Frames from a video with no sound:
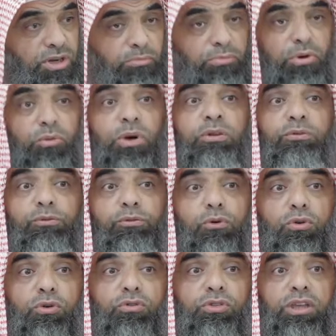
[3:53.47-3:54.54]
Number one,
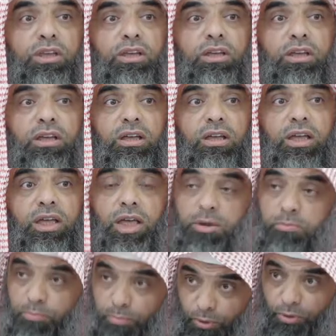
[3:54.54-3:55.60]
for the
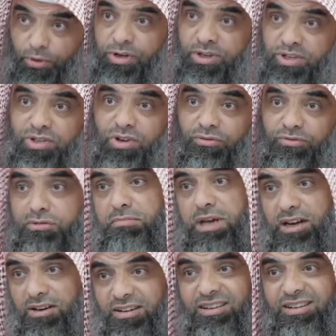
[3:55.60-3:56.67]
importance of the
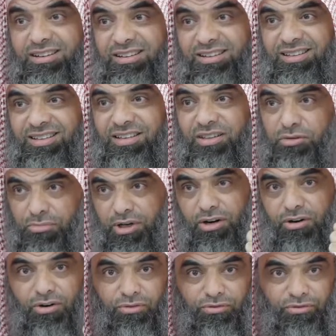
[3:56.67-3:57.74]
matter, the
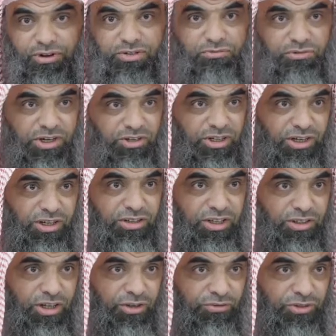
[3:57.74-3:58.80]
matter of resurrection and the
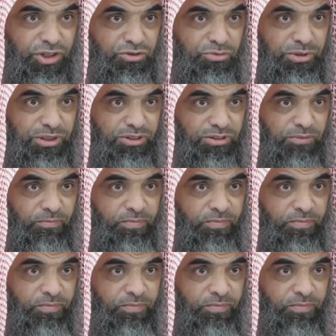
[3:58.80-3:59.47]
day of judgment,